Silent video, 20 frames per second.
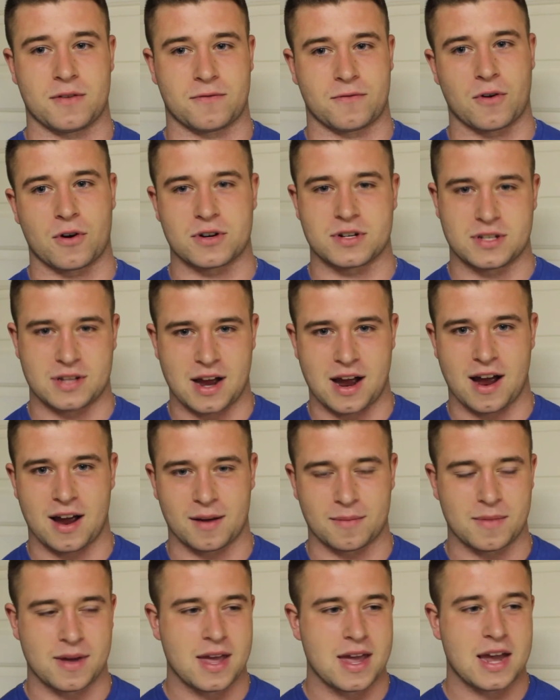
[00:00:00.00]
the first
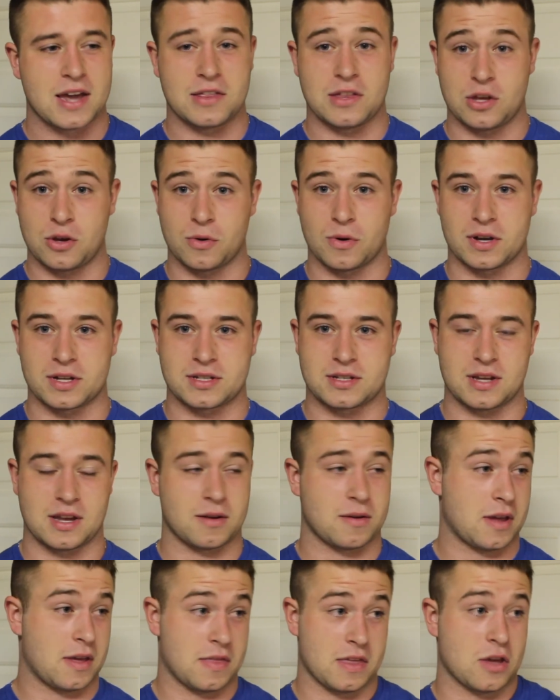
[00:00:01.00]
time in the
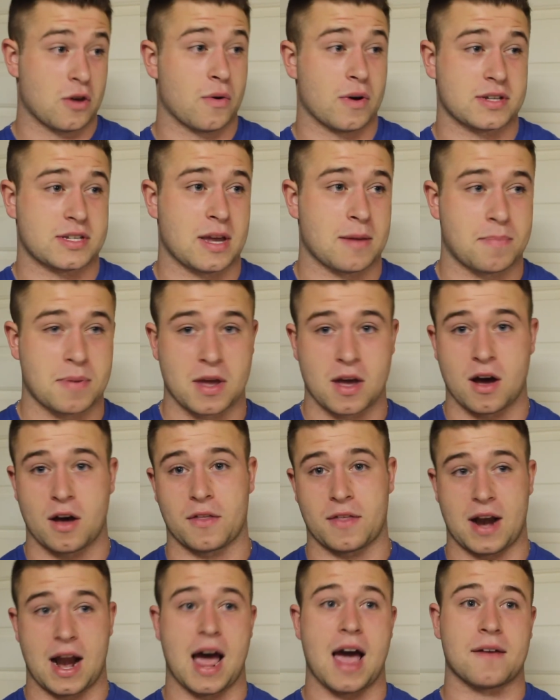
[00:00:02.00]

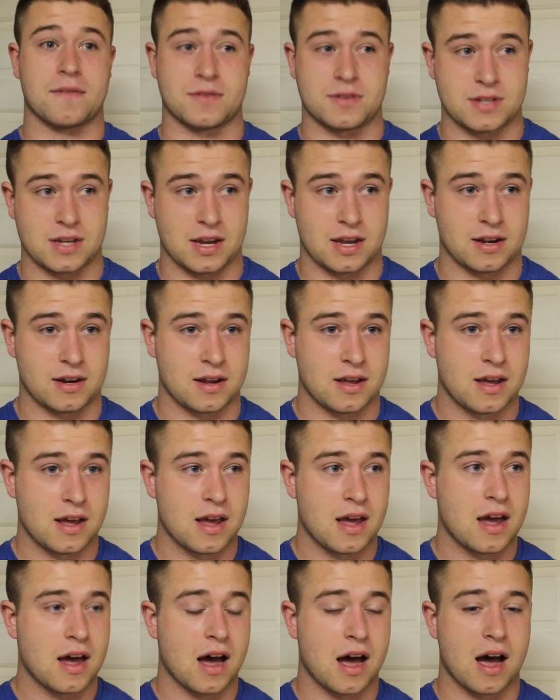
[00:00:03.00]
USAPL that I've seen.
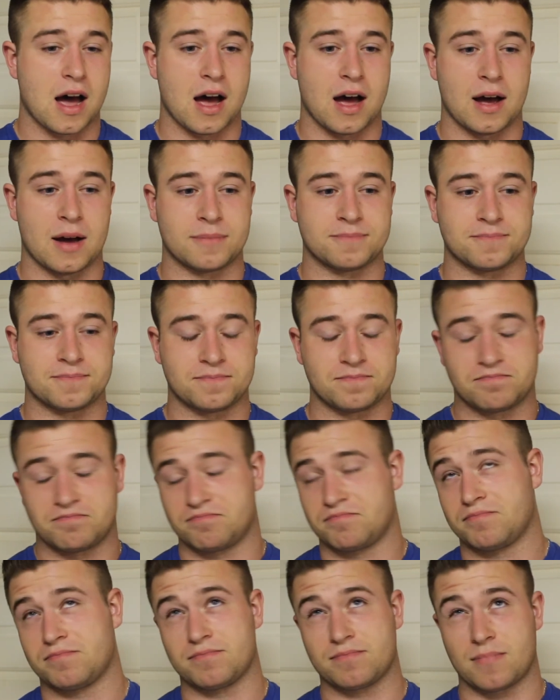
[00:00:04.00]
I
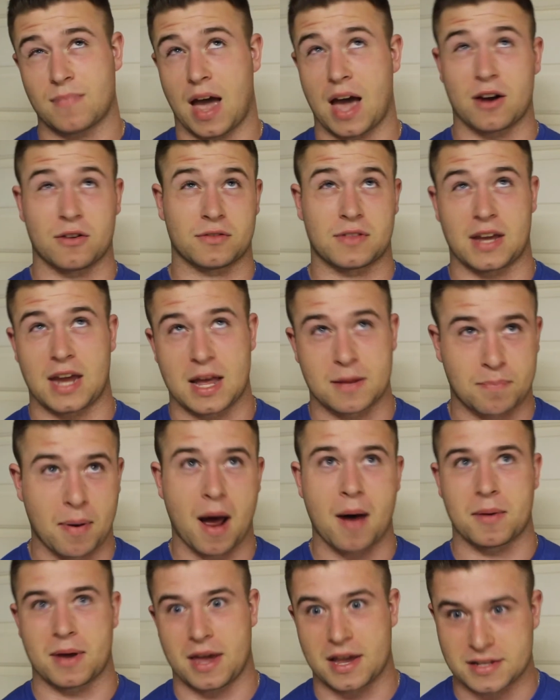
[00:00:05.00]
don't think it
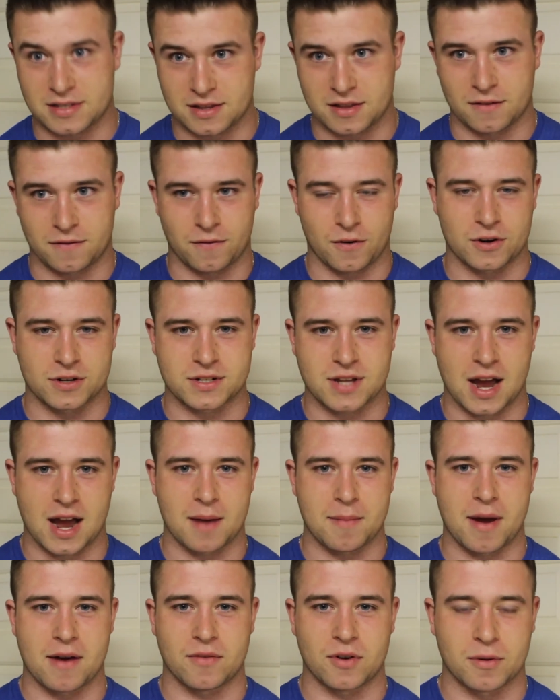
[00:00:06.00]
probably isn't the first
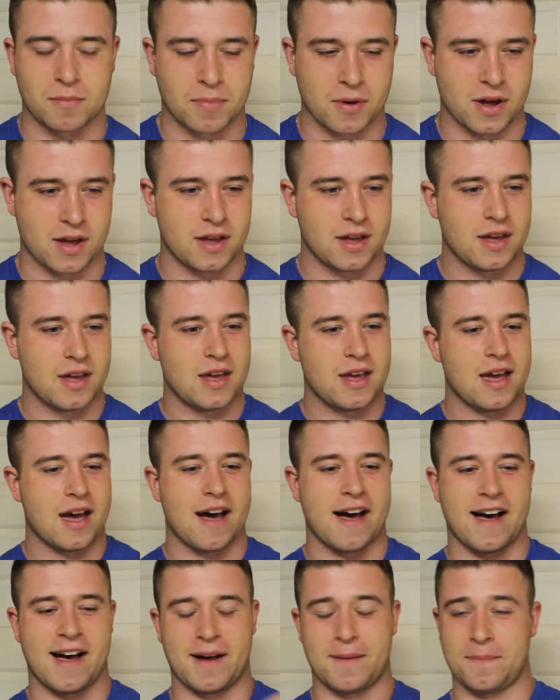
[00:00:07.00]
time ever, but
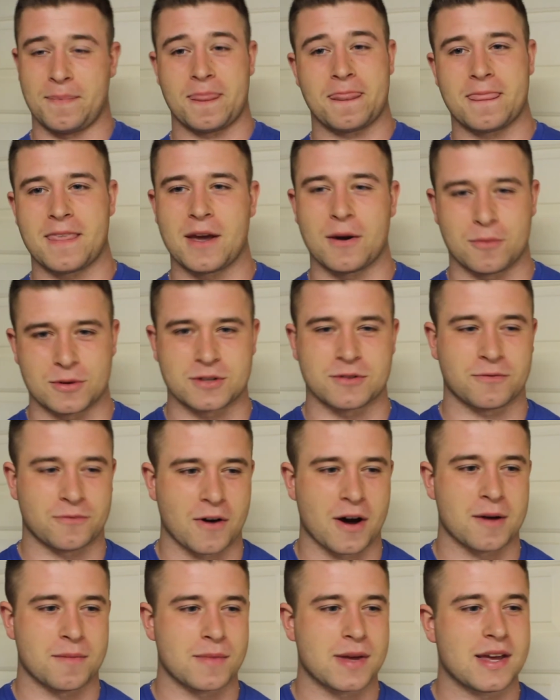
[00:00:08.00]
it was a
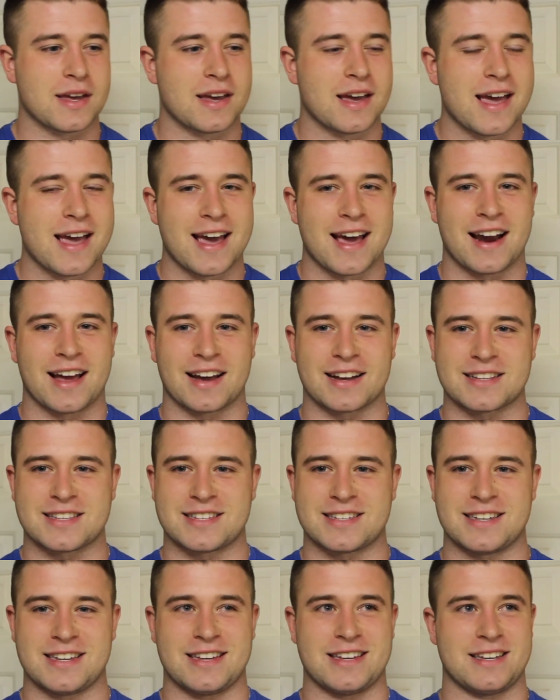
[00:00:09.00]
fun meet, and I got
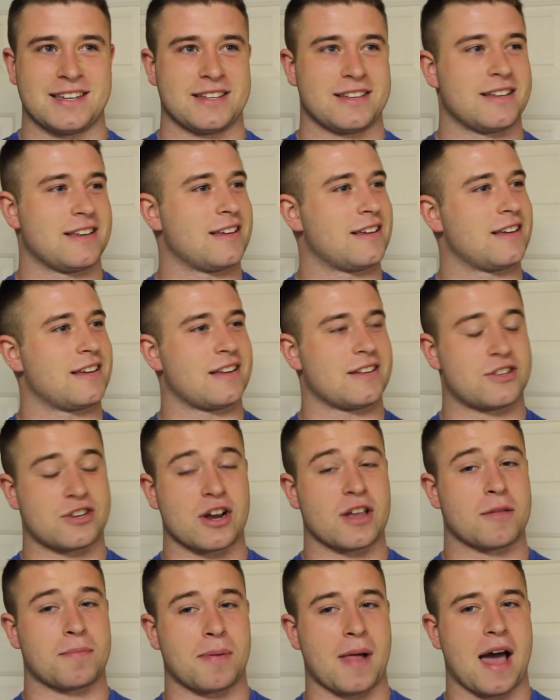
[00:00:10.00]
to
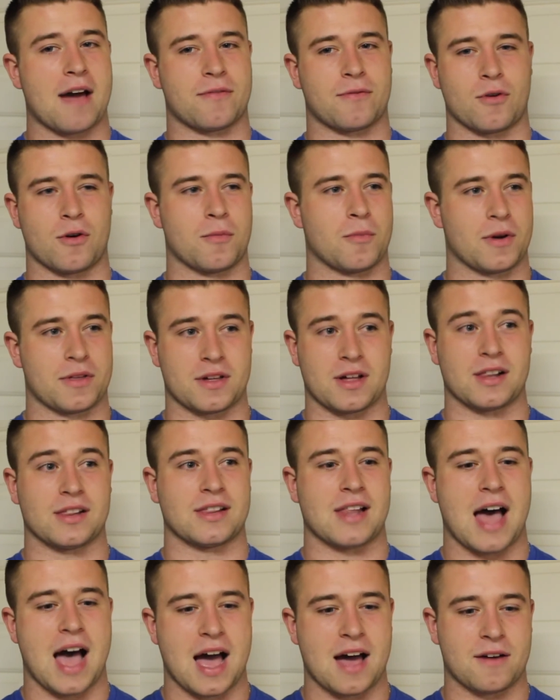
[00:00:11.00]
share the platform with a
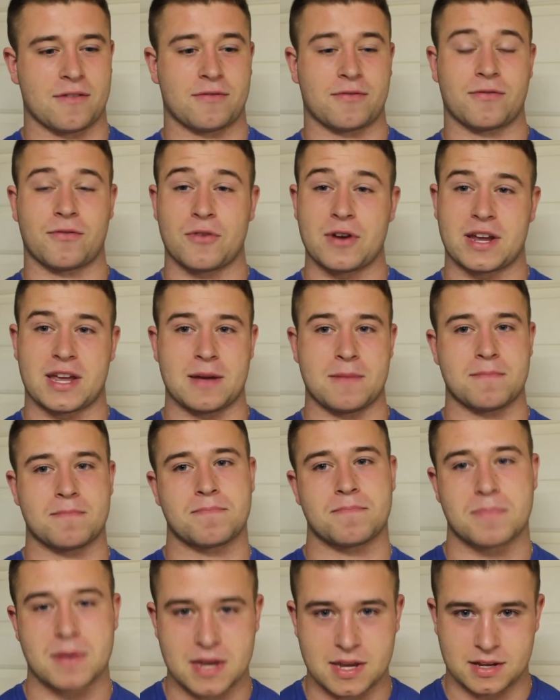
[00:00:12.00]
lot of freaking
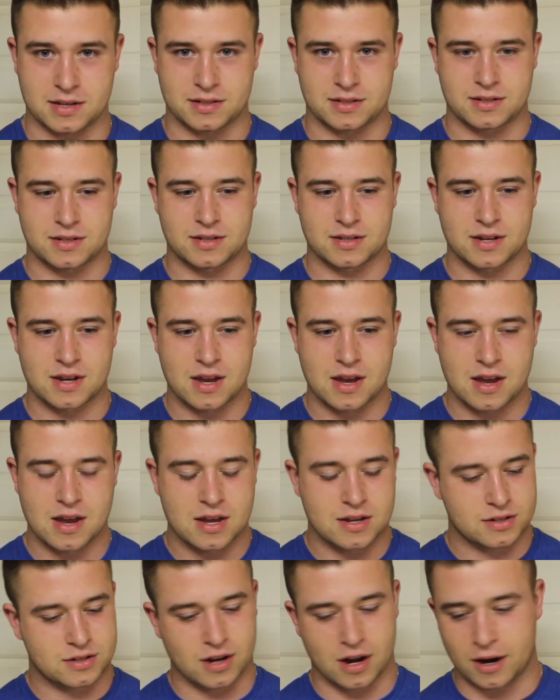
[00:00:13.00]
beasts.
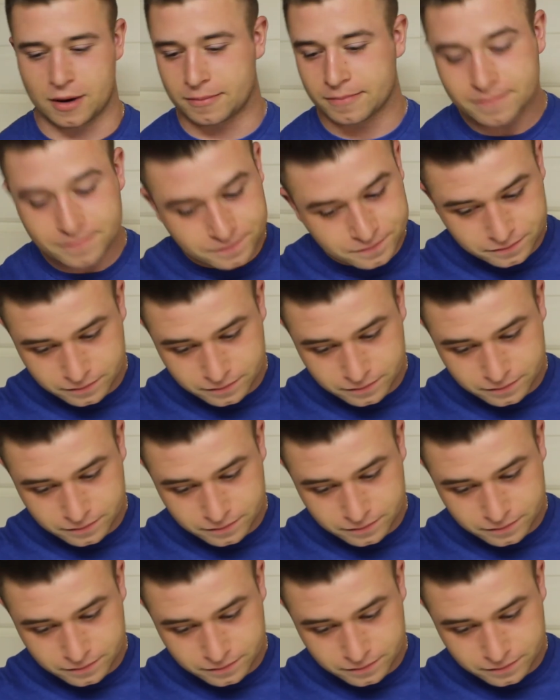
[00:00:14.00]
So,